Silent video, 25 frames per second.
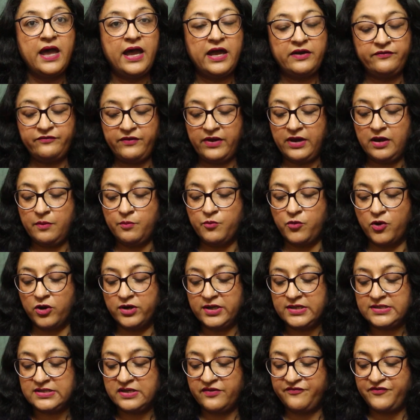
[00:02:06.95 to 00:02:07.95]
And when a
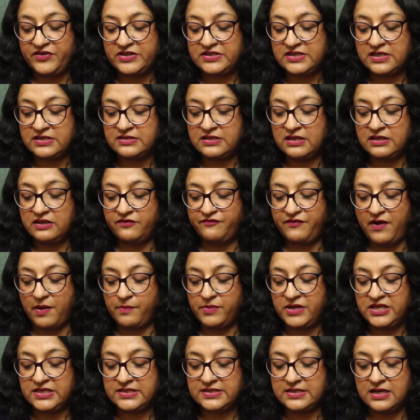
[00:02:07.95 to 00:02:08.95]
body surfaces in the
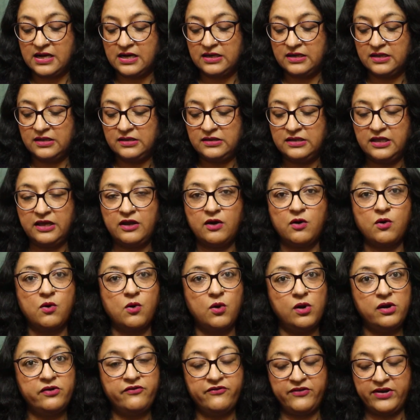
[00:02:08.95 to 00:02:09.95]
family's garden, they
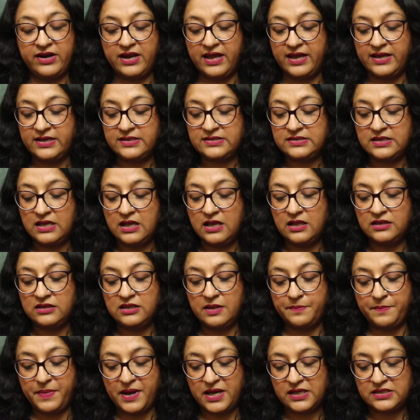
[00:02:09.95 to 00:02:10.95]
all realize
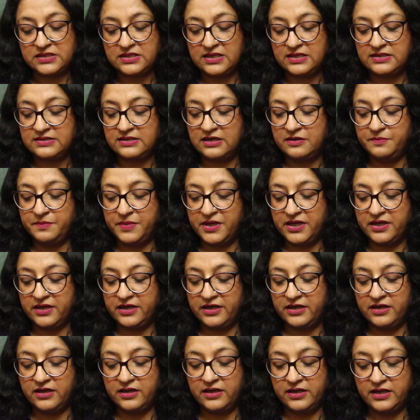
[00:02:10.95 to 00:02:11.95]
the past isn't
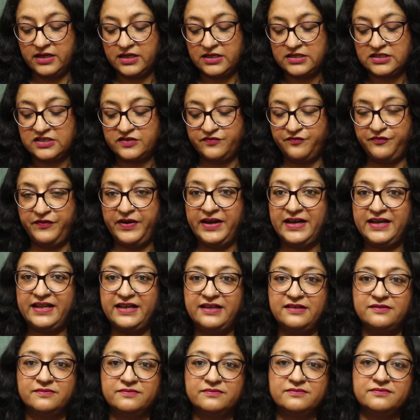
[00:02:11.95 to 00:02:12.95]
buried, it's
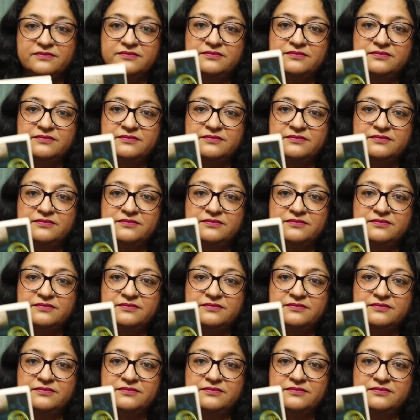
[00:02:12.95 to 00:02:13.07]
waiting.